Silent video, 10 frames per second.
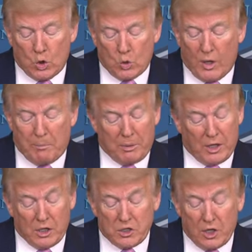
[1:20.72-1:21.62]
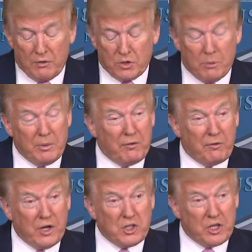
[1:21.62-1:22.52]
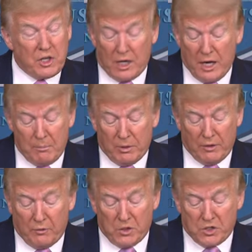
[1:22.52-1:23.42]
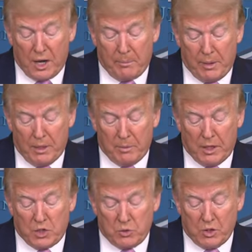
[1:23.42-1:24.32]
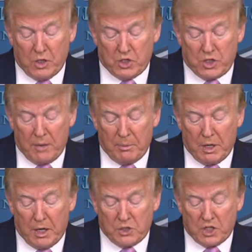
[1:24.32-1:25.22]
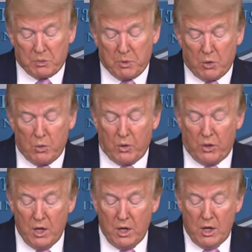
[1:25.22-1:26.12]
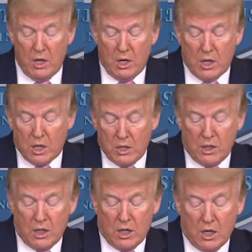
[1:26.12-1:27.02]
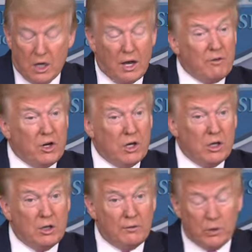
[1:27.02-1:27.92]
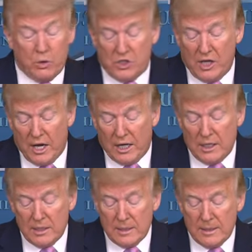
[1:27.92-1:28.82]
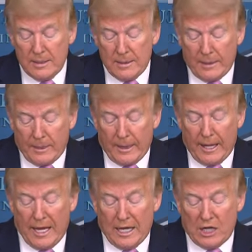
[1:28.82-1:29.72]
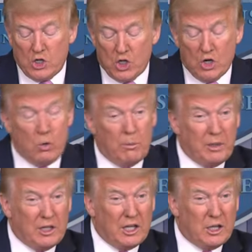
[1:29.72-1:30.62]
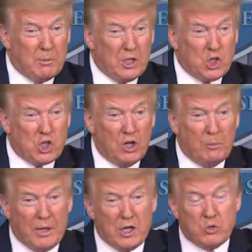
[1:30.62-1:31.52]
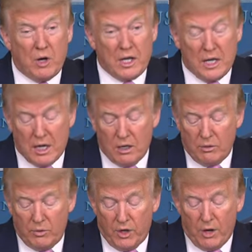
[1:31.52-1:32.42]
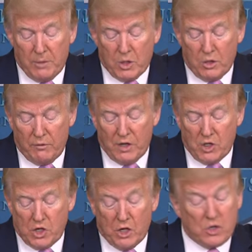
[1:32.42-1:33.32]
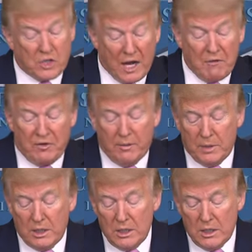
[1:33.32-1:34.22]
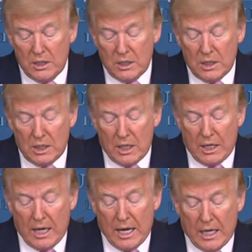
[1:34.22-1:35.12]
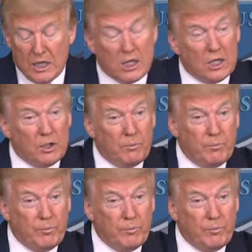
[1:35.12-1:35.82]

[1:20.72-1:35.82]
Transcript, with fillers: great place. I have so many friends there; they can't believe what's happening, but it's really stabilized. I spoke with the governor of Louisiana. And as you know, we're building them additional beds right now, the Army Corps of Engineers and FEMA. And uh,